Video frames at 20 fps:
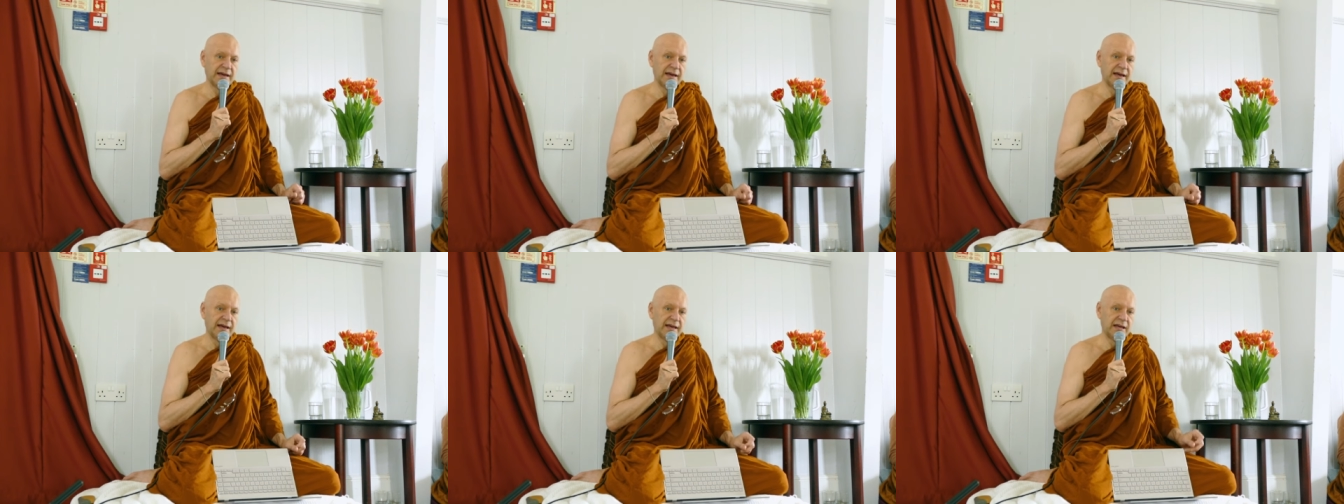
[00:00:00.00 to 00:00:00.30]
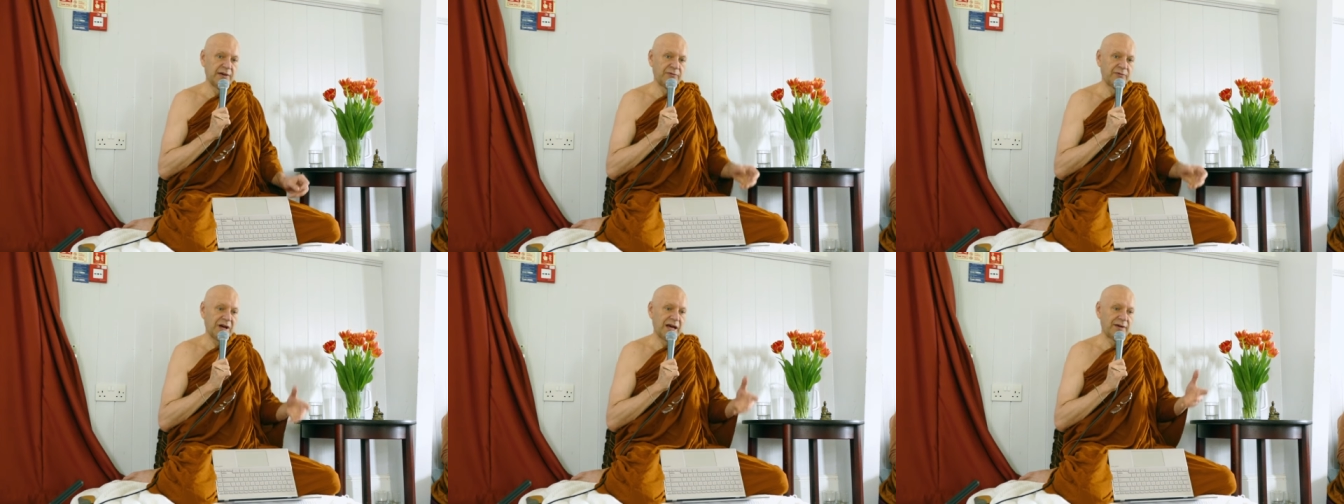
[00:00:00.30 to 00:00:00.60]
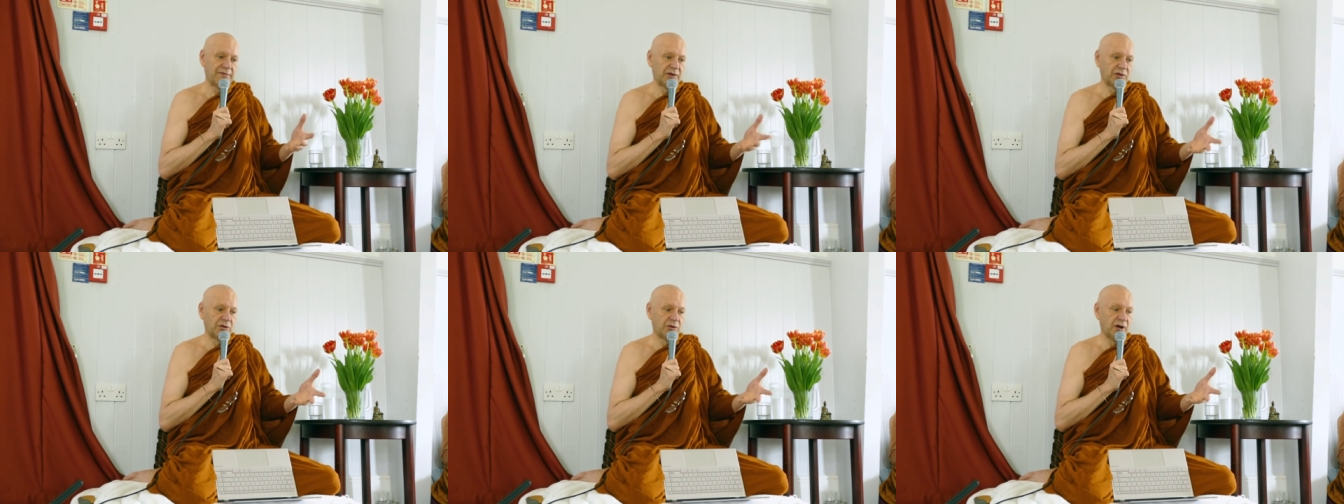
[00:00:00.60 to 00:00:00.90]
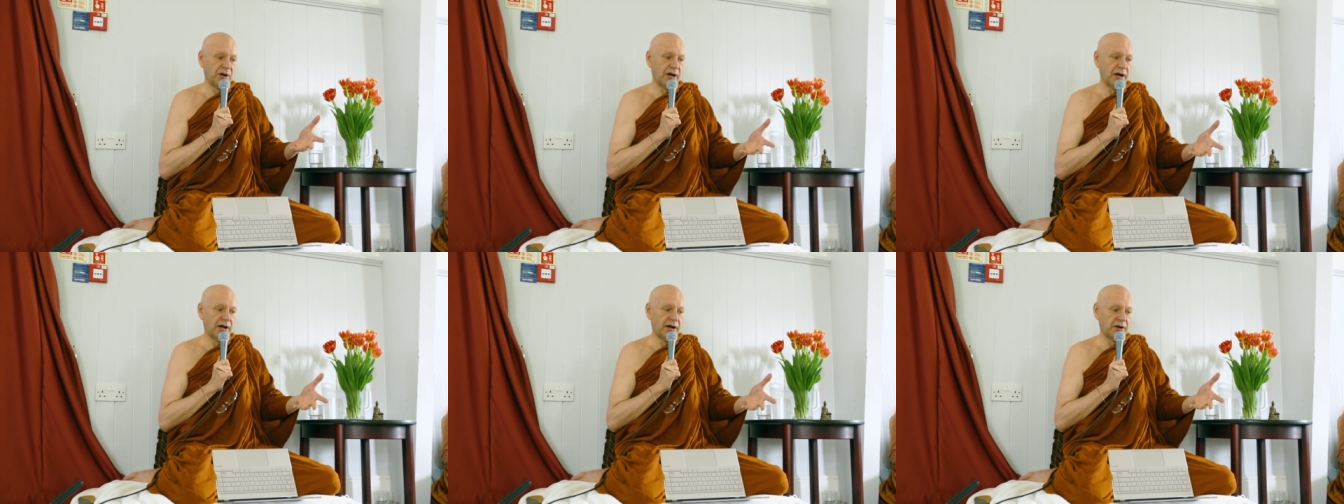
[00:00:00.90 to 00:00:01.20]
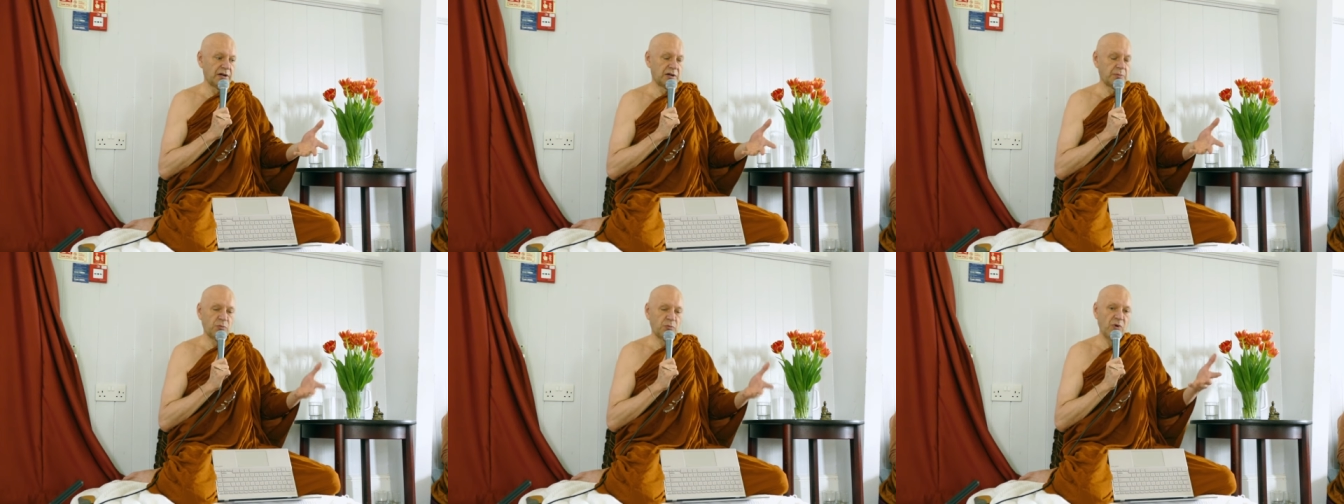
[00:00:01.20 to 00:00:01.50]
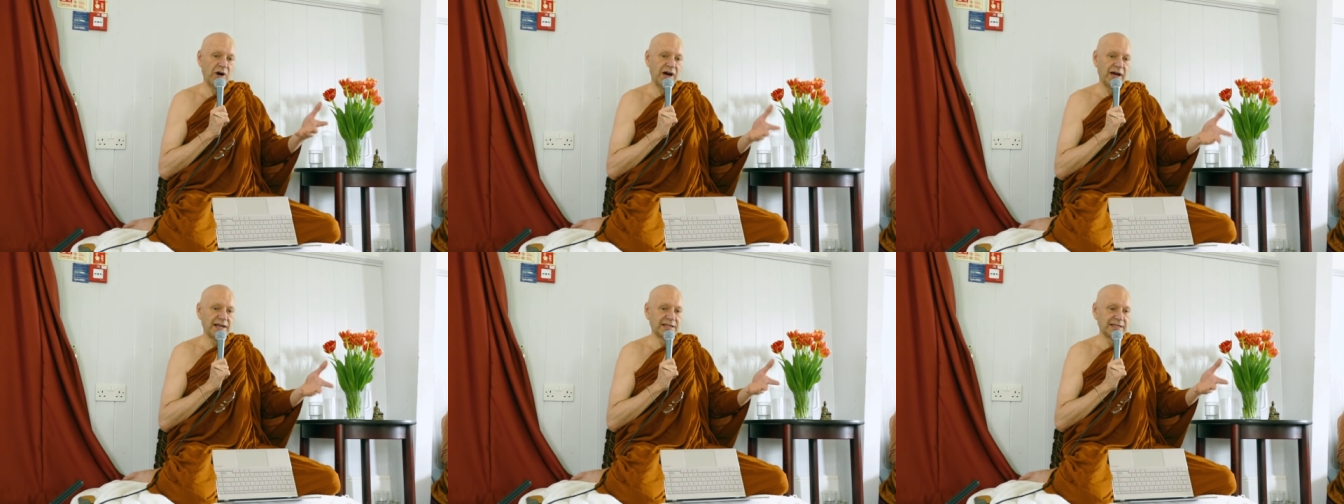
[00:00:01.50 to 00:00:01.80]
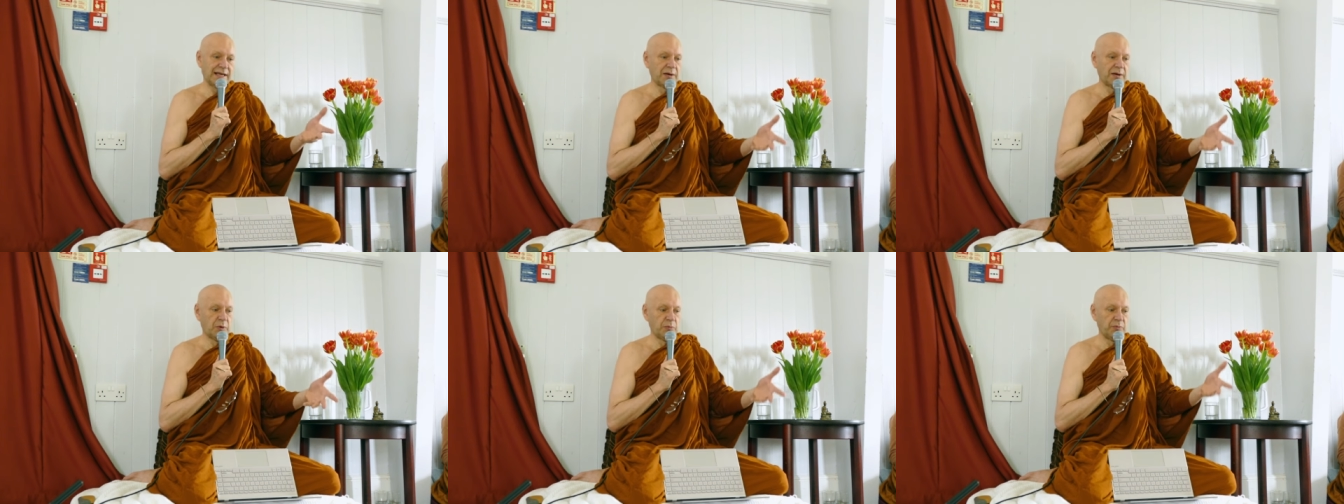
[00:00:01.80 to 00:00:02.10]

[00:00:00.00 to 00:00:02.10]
If you have a good heart, why is that?